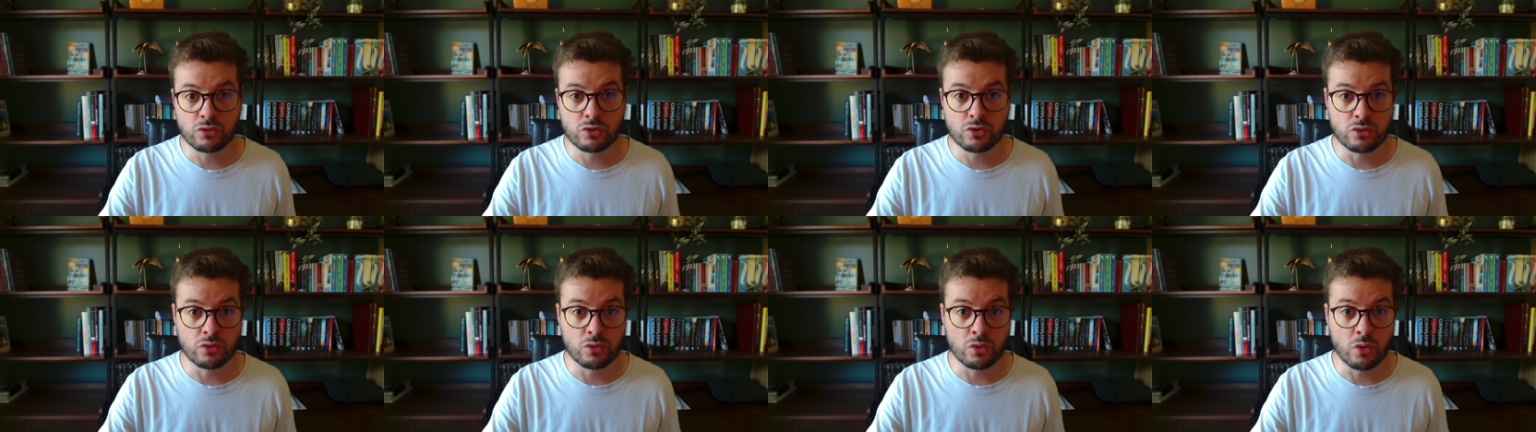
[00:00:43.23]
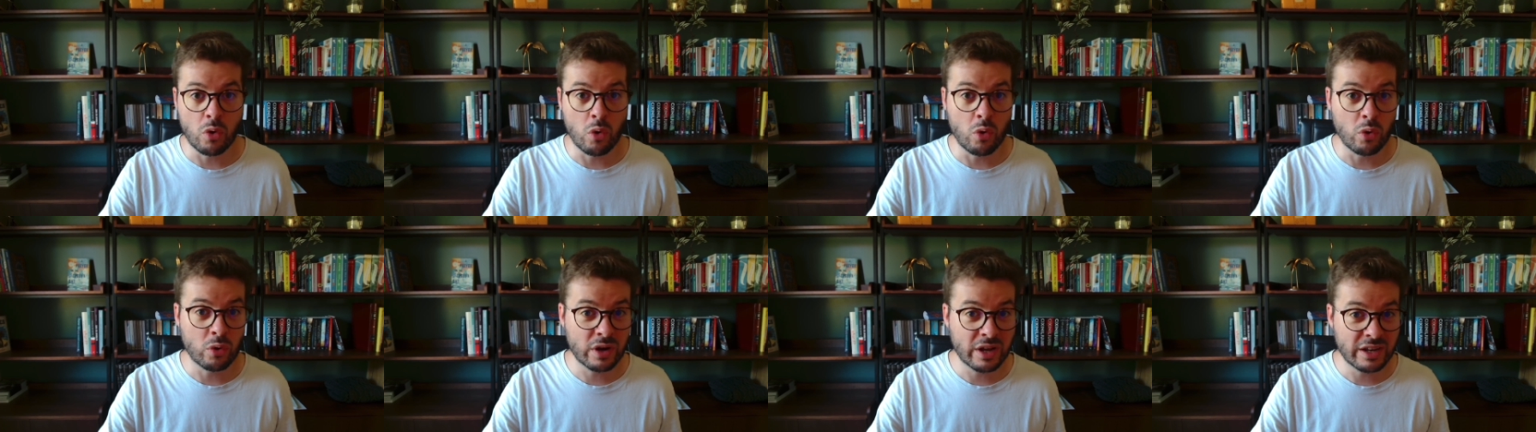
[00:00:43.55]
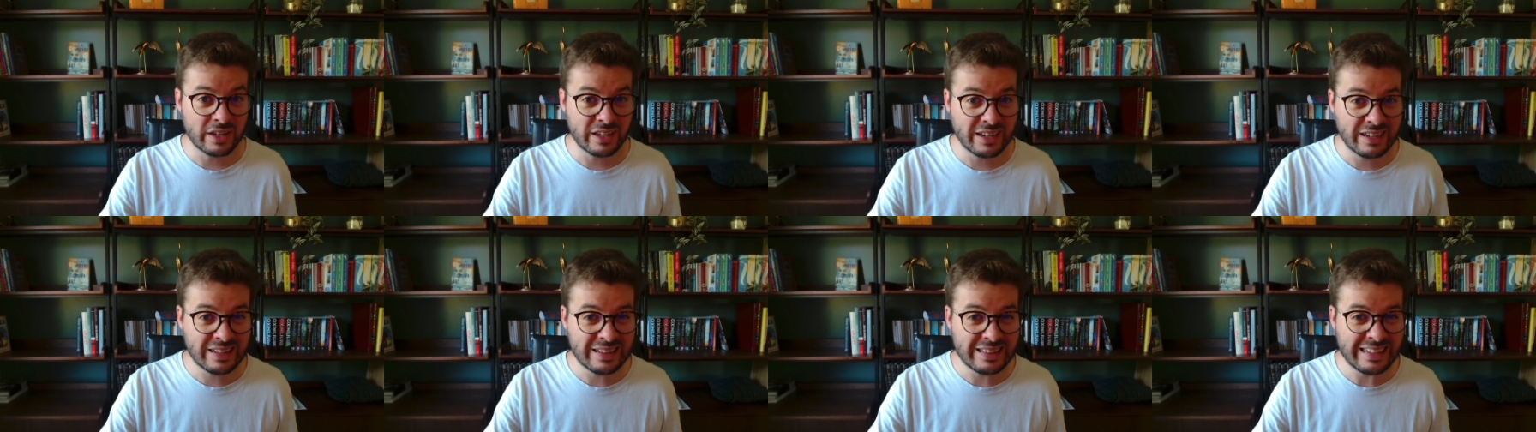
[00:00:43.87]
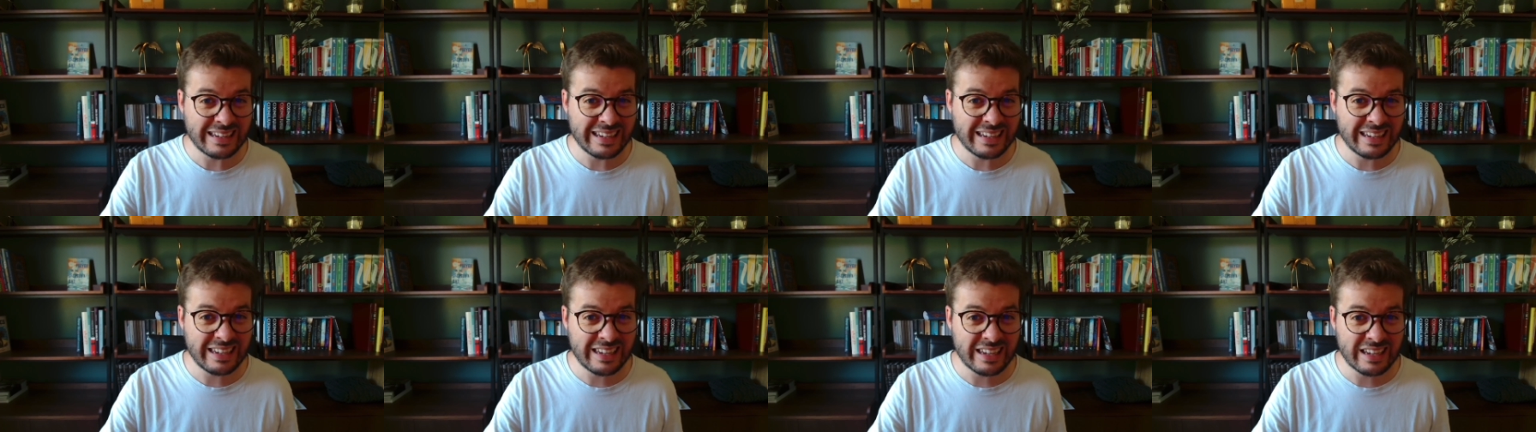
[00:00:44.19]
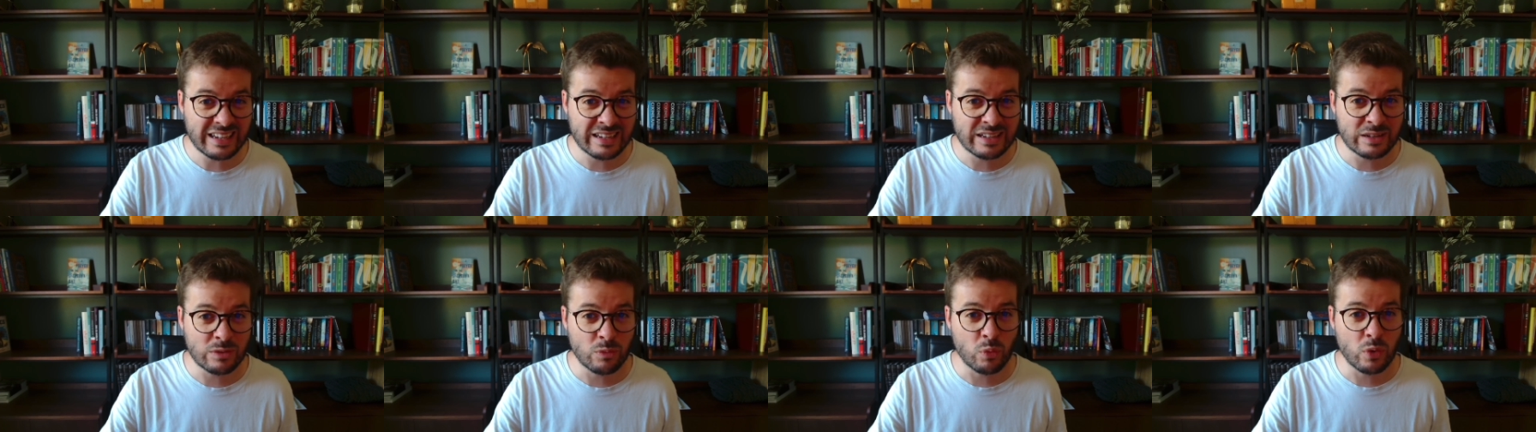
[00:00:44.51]
too organically
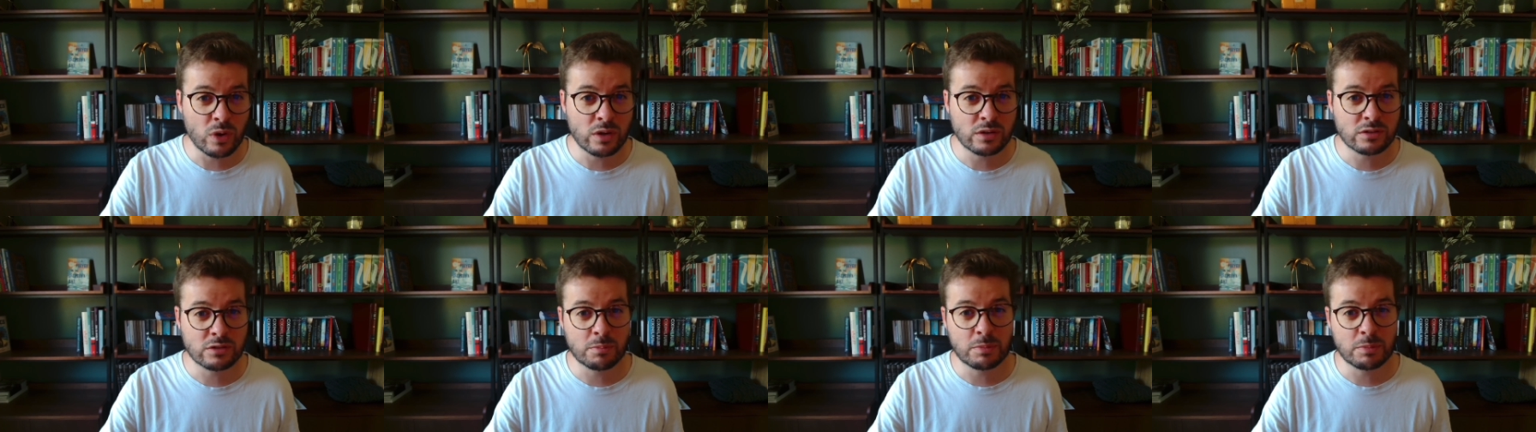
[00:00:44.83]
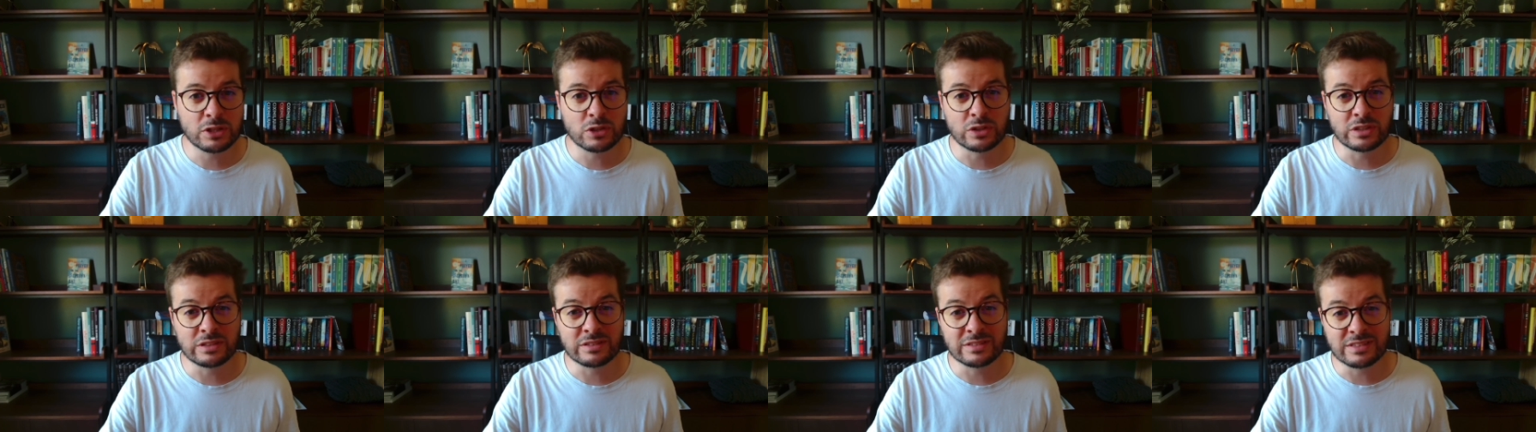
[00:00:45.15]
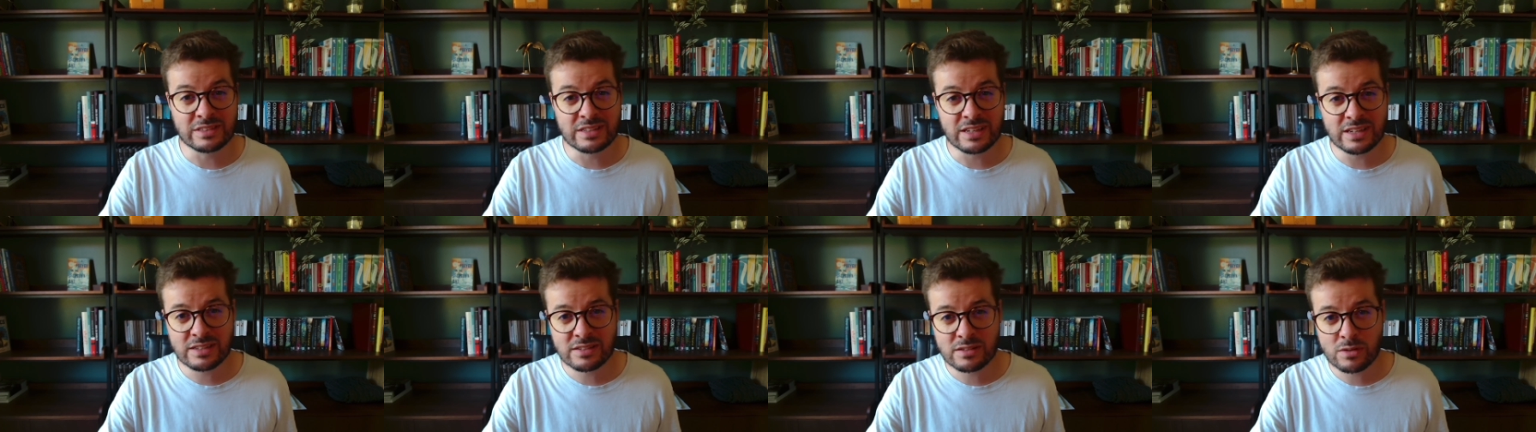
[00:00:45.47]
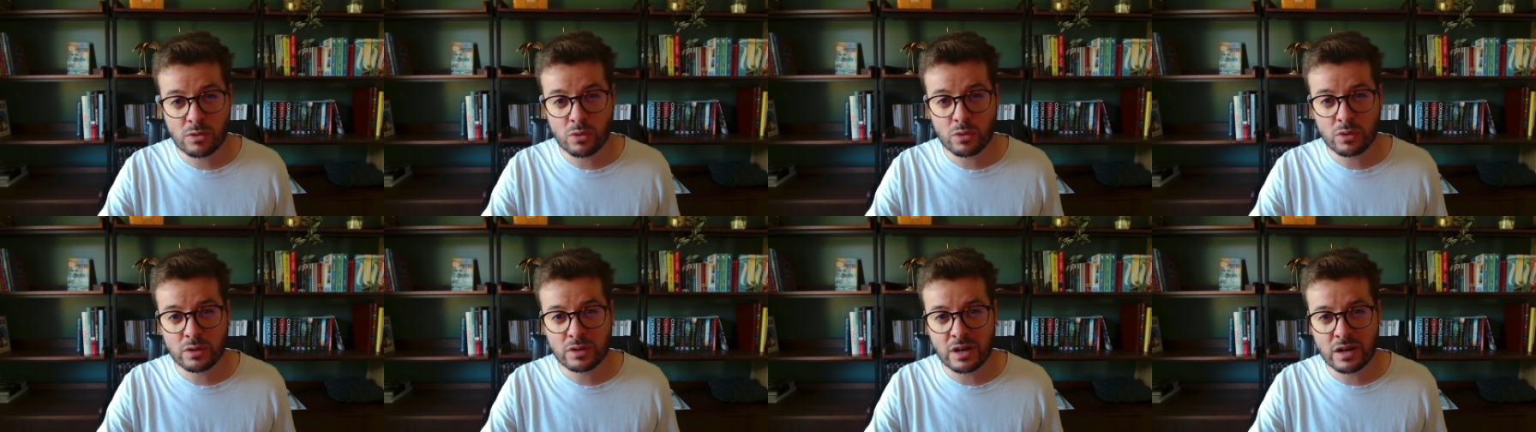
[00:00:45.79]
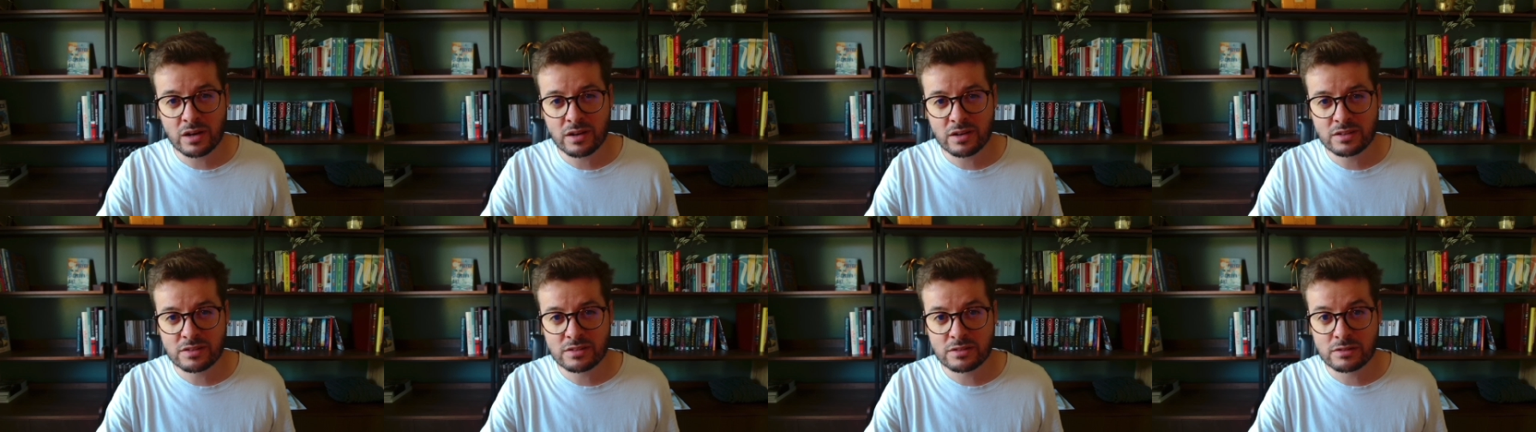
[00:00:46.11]
and was a bit
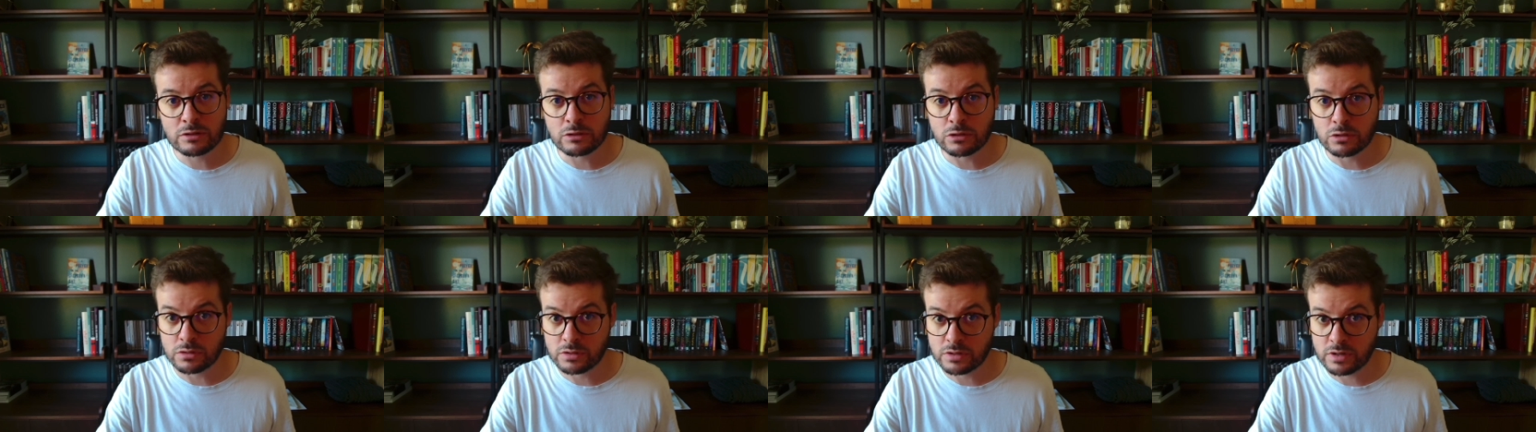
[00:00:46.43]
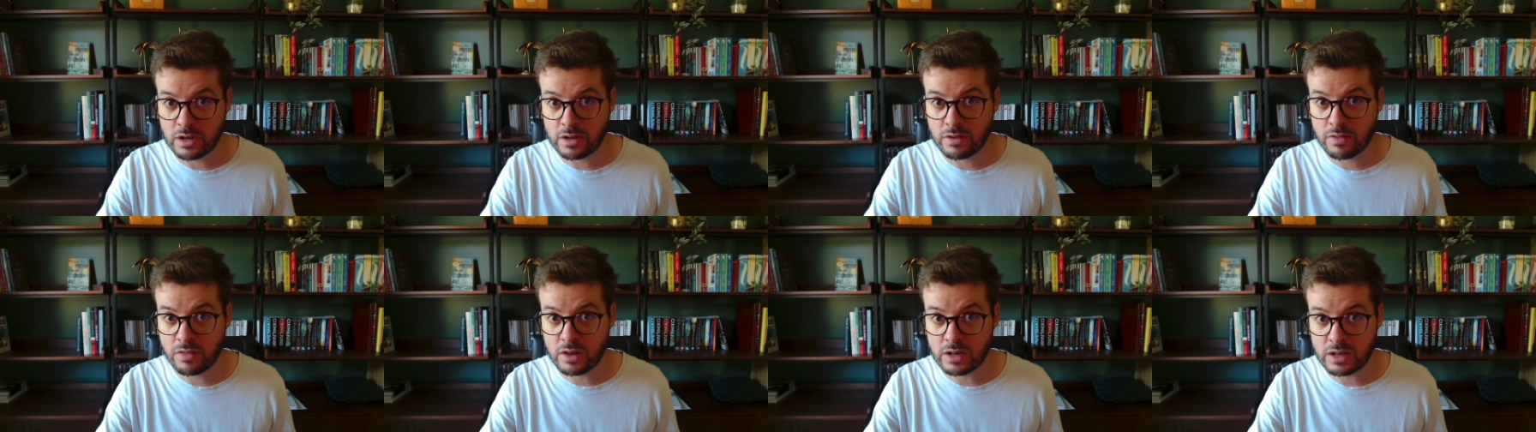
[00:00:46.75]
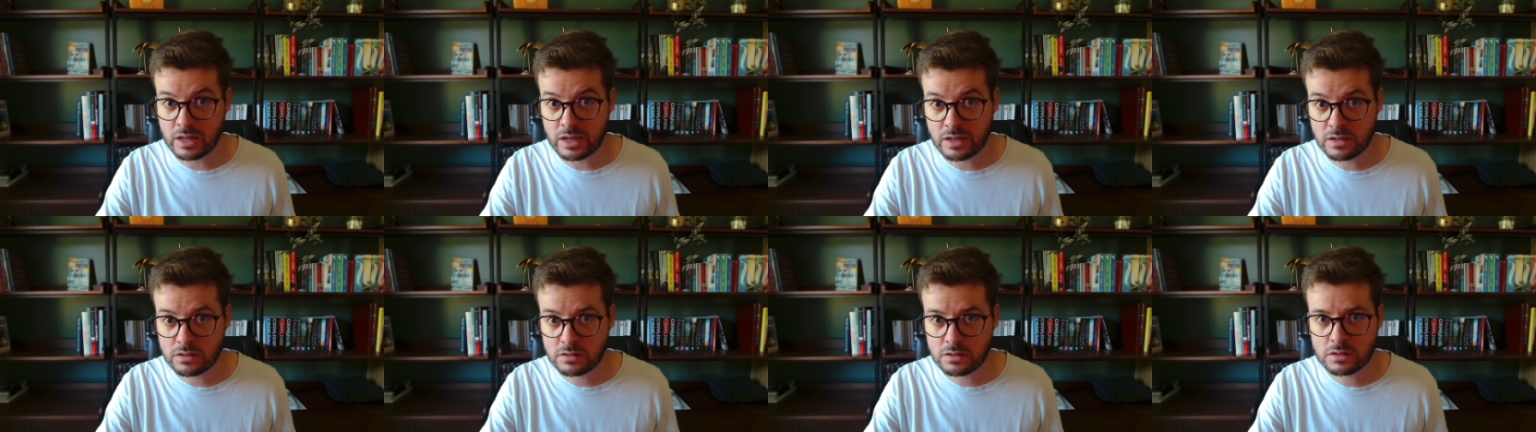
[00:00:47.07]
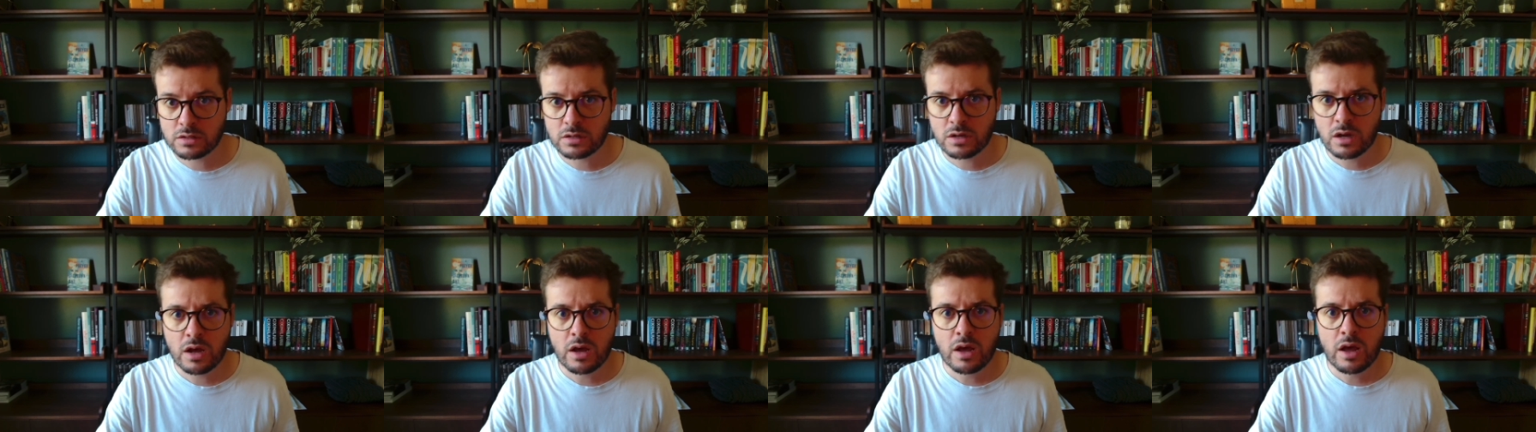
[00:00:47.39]
disorganized, to say the least